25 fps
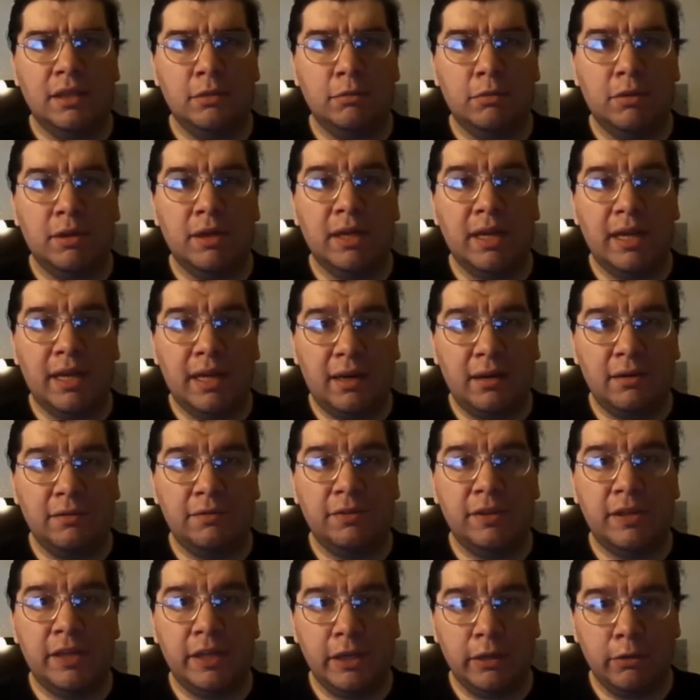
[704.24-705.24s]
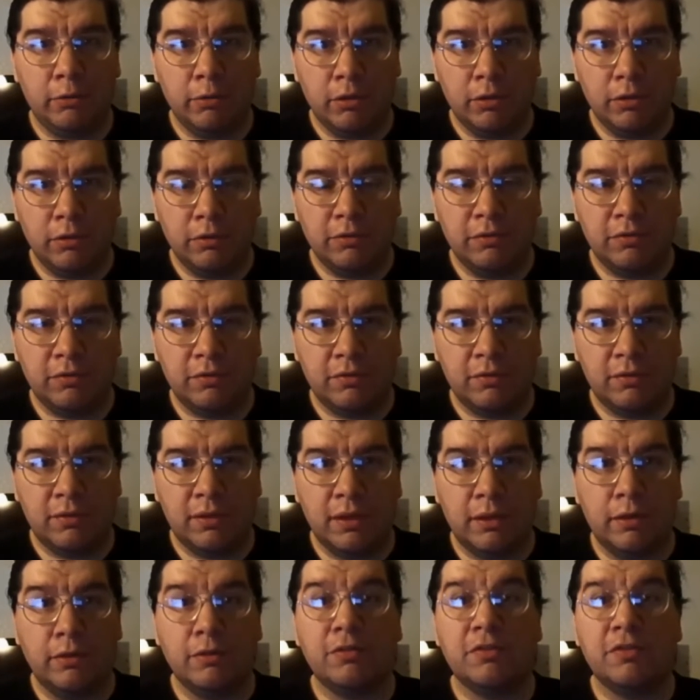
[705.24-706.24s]
and you want to have
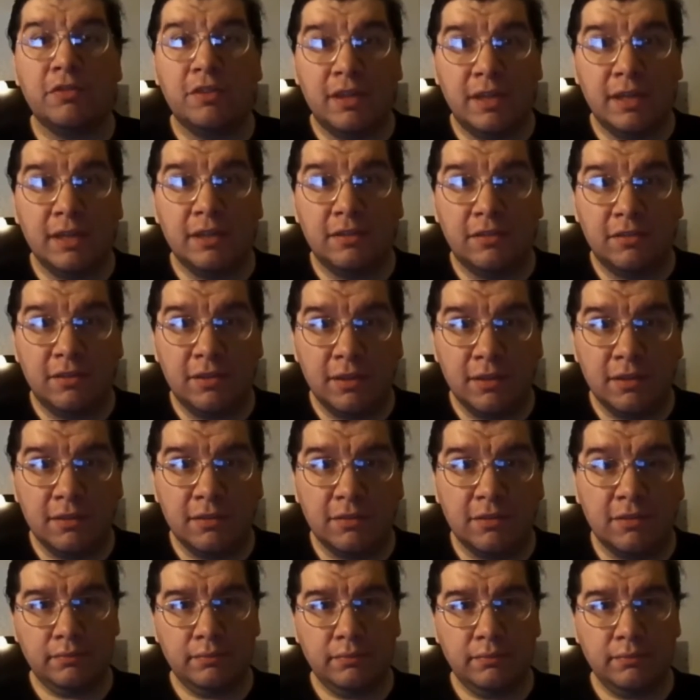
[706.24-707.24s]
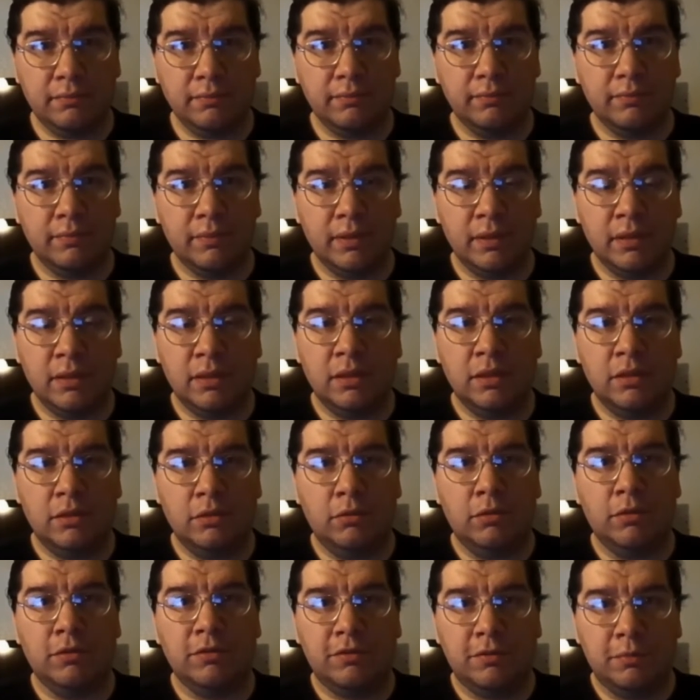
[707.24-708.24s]
heroes that are scientists,
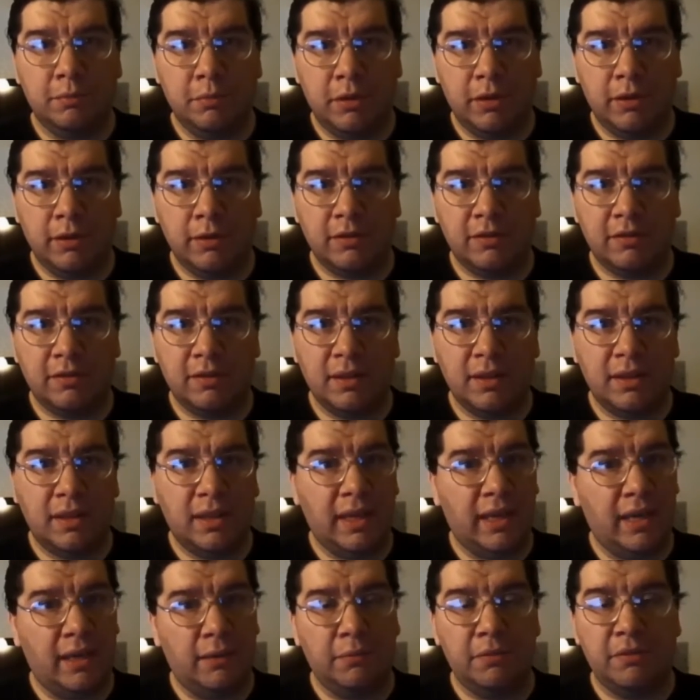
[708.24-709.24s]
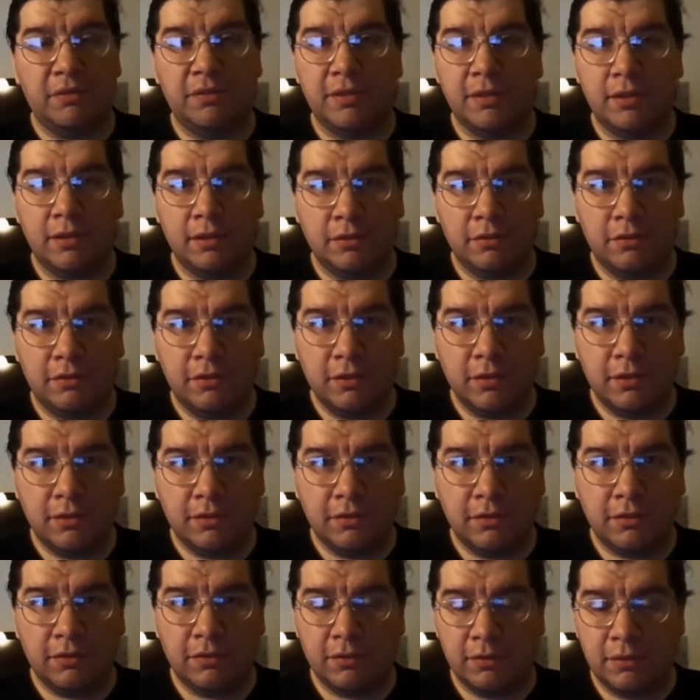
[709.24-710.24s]
who are smart and have
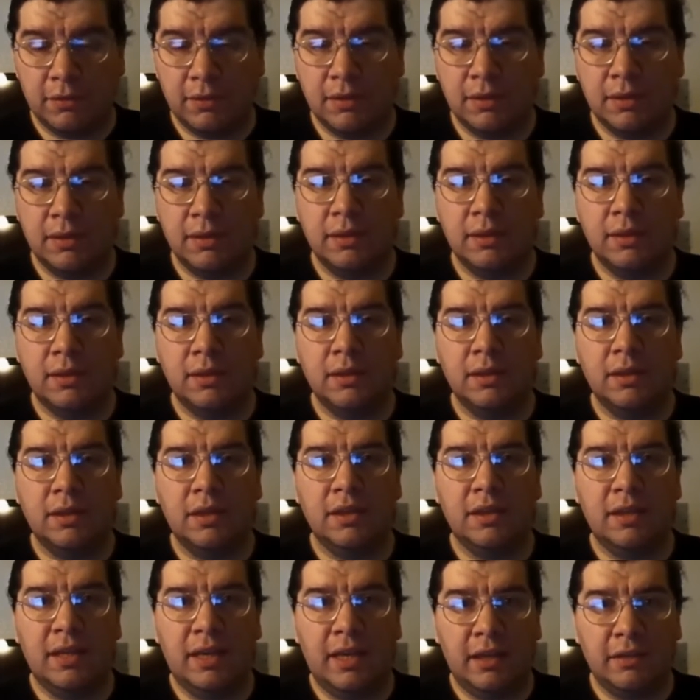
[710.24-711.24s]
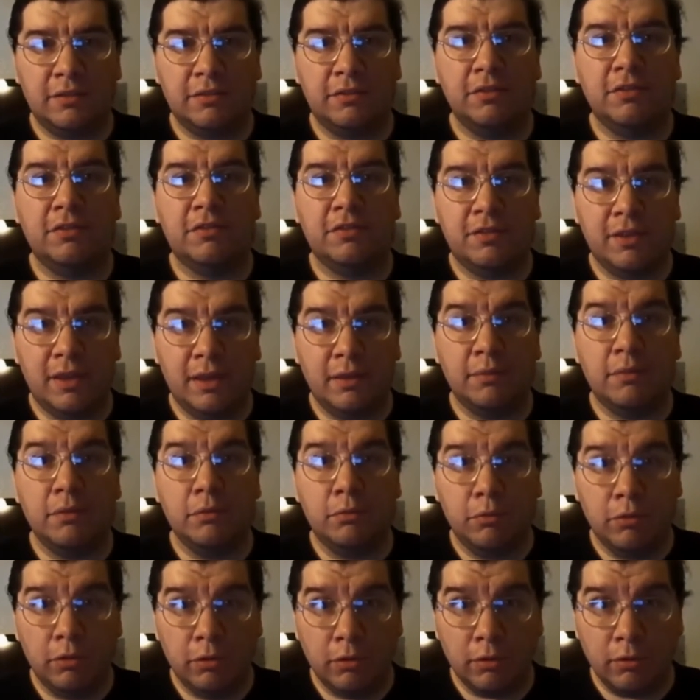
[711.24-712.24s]
intelligence, can actually save
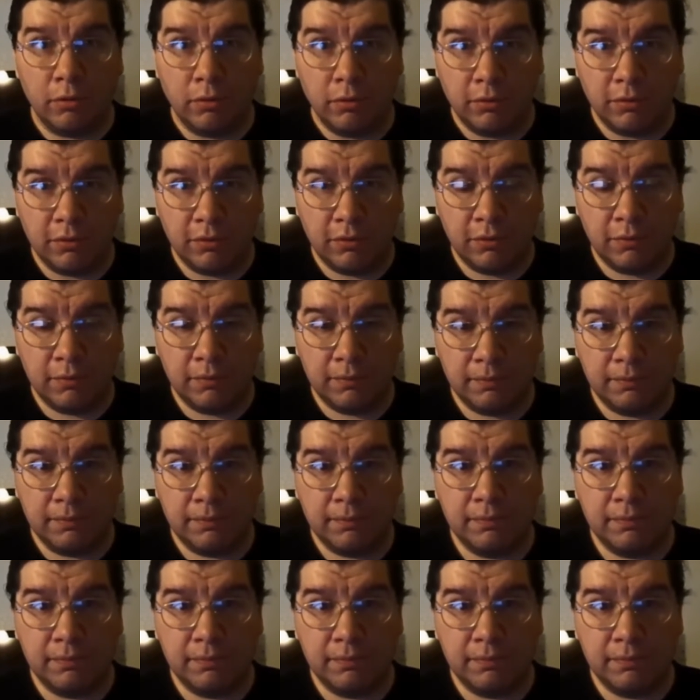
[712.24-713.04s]
the world.